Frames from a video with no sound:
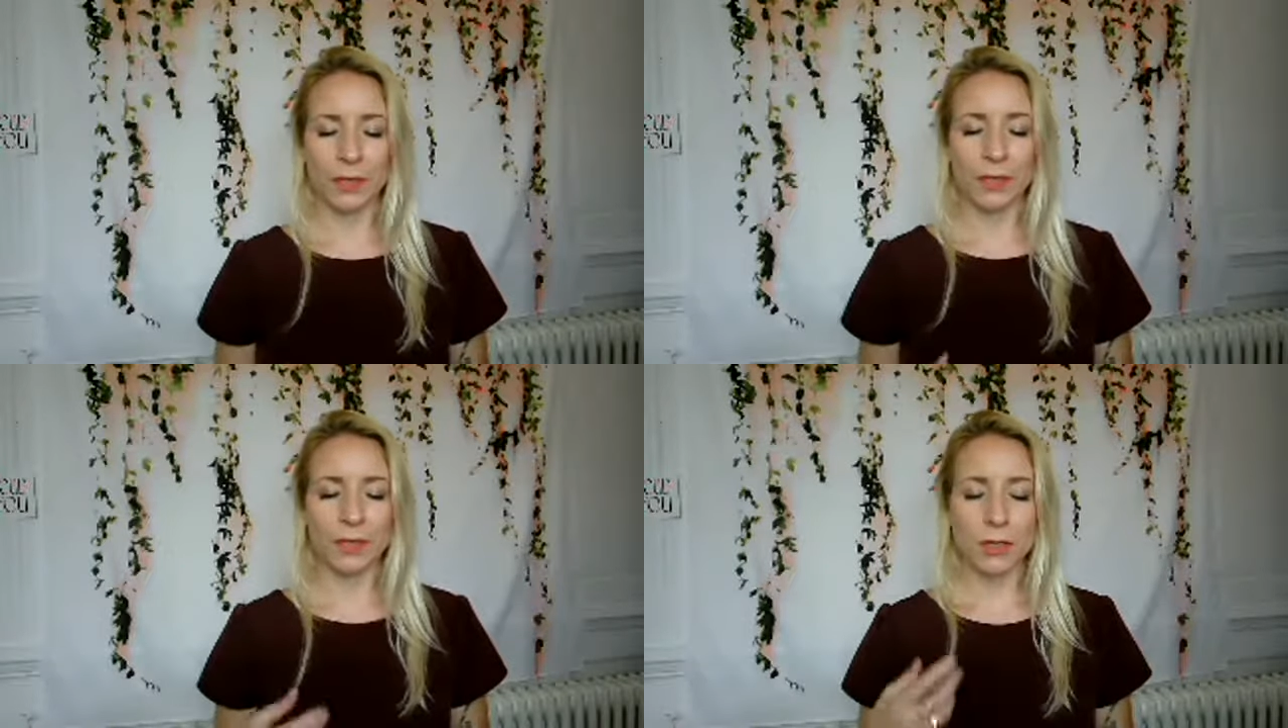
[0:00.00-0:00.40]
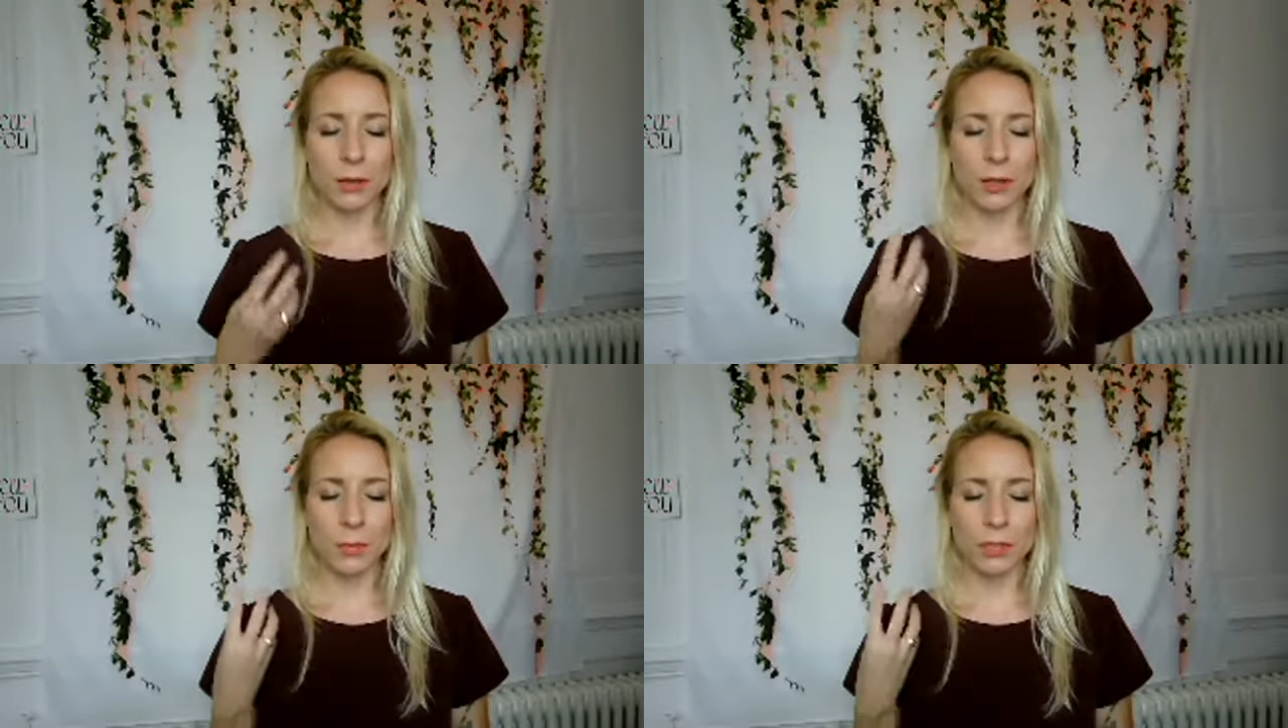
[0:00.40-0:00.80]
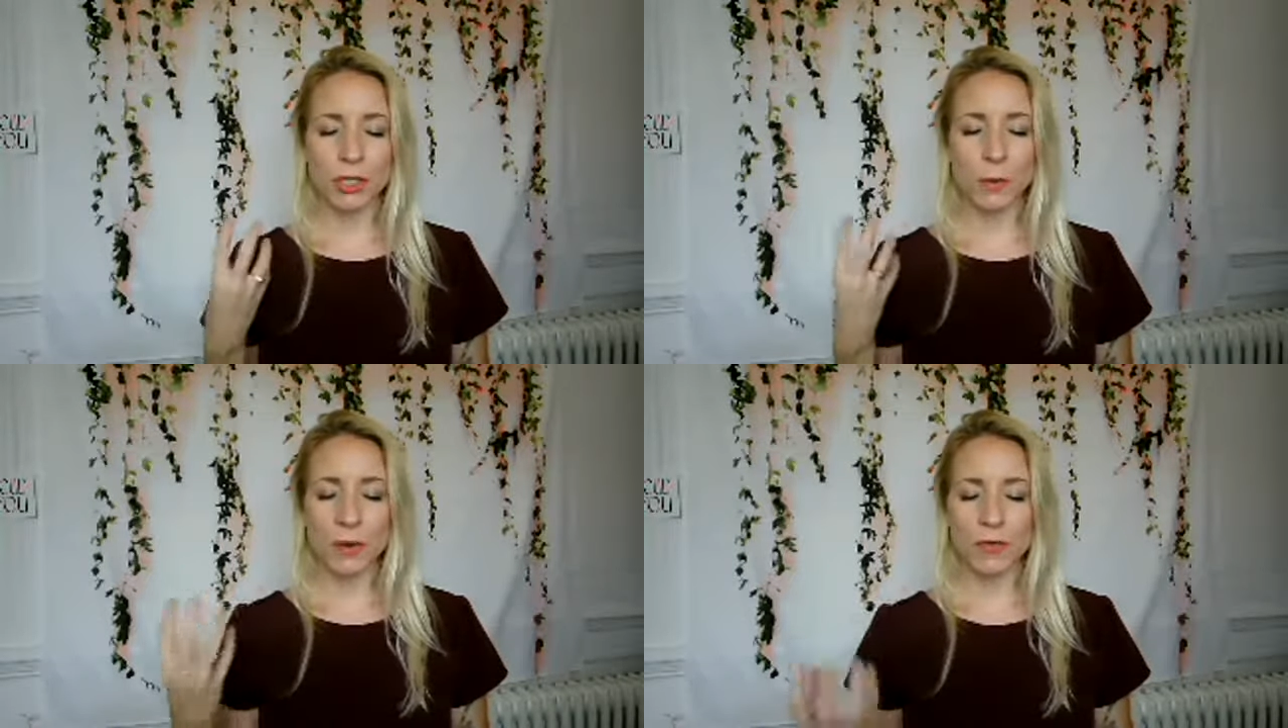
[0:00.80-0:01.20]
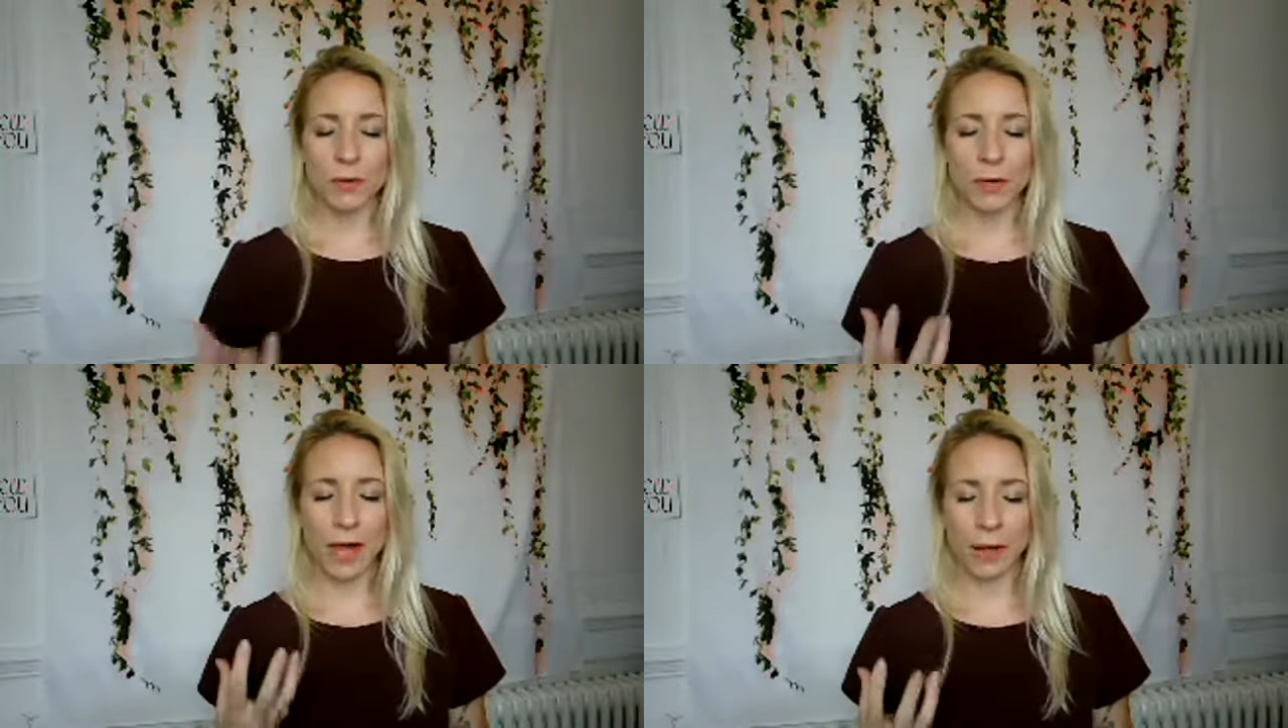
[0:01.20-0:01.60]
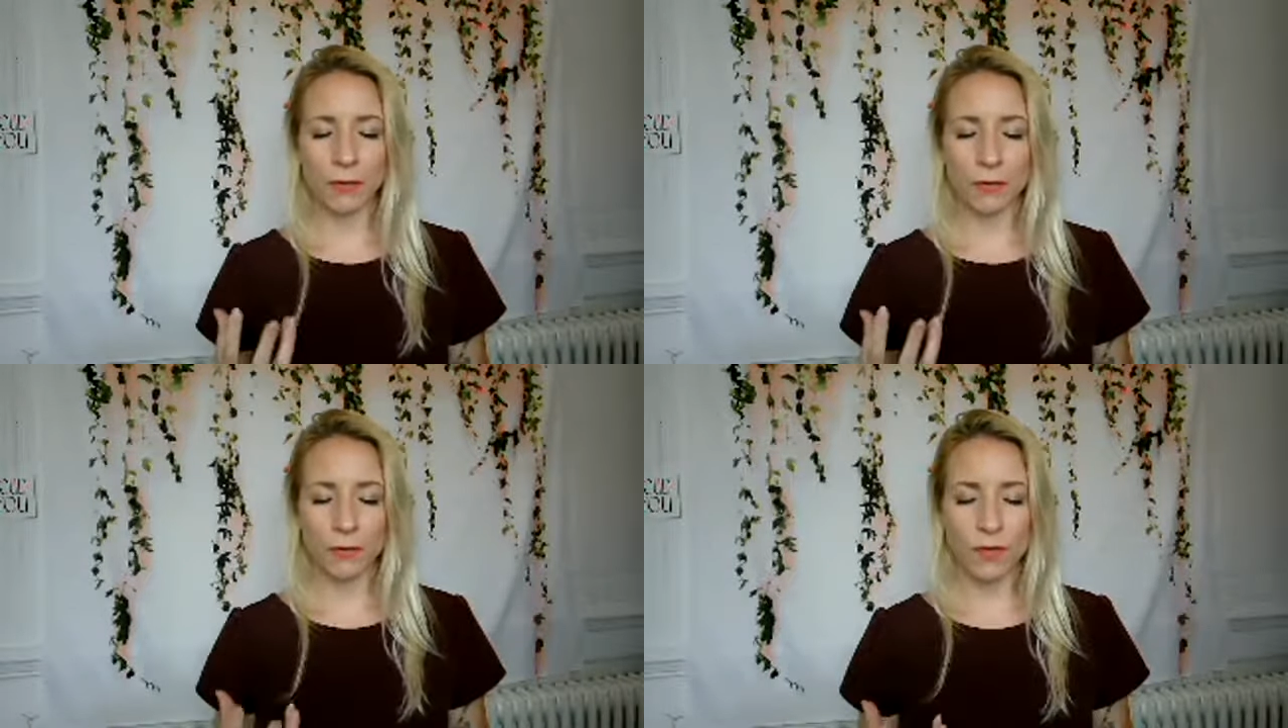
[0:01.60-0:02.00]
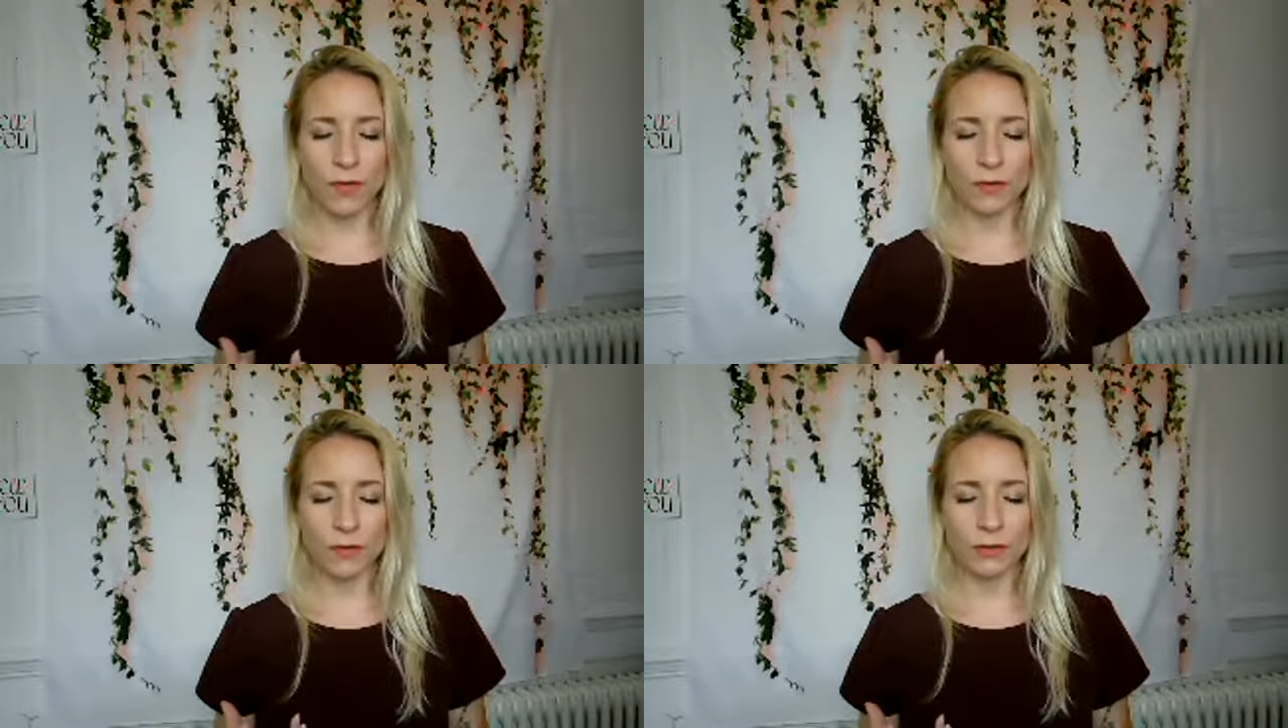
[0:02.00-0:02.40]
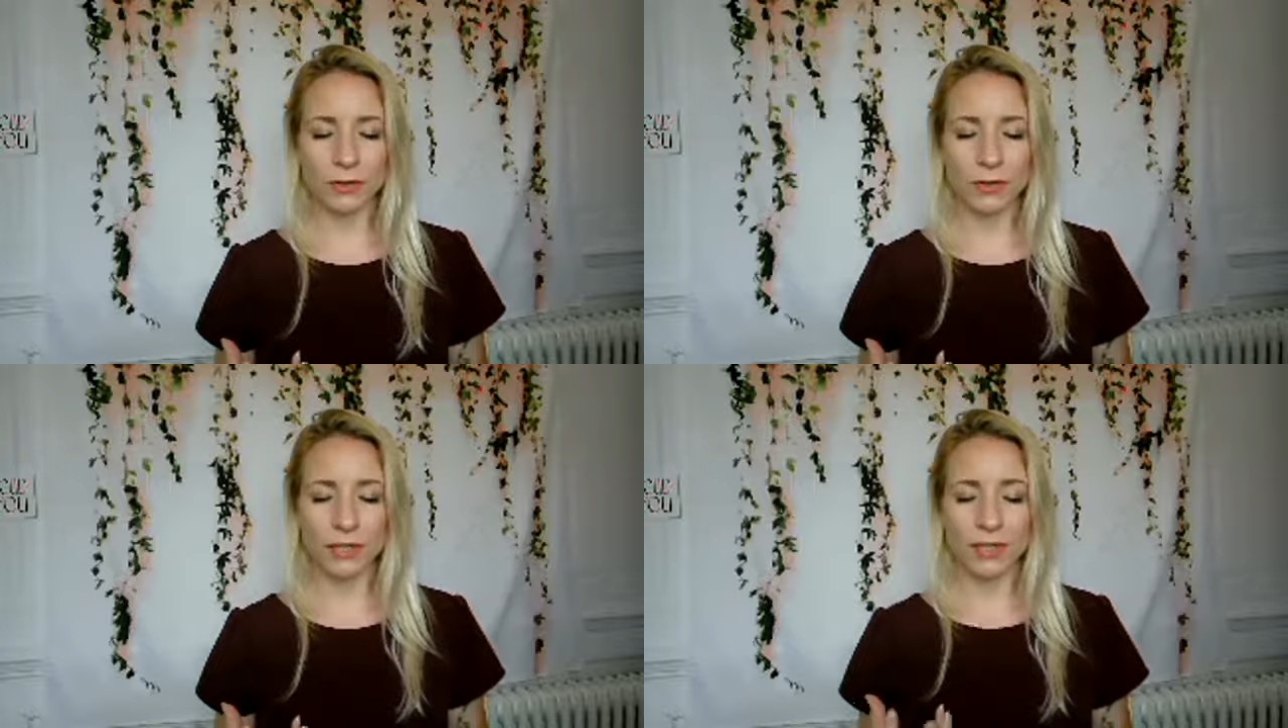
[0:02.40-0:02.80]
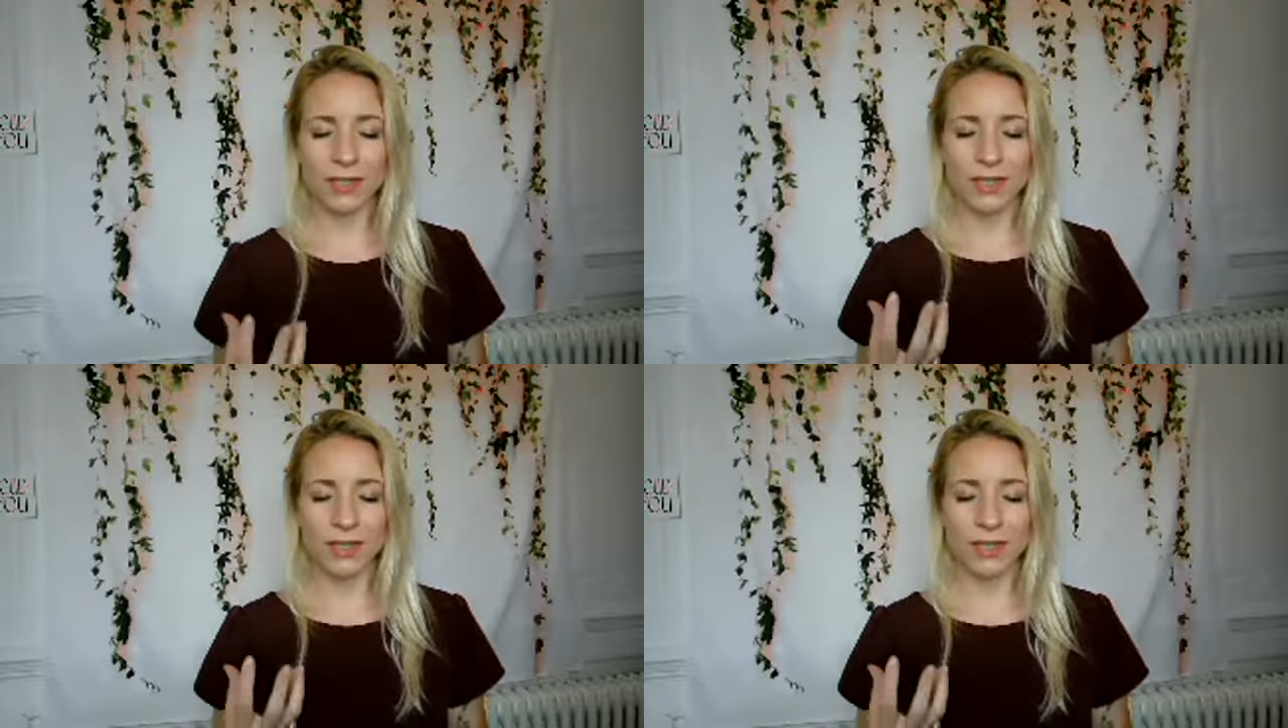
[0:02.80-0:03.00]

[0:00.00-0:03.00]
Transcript: So can we show everyone how it feels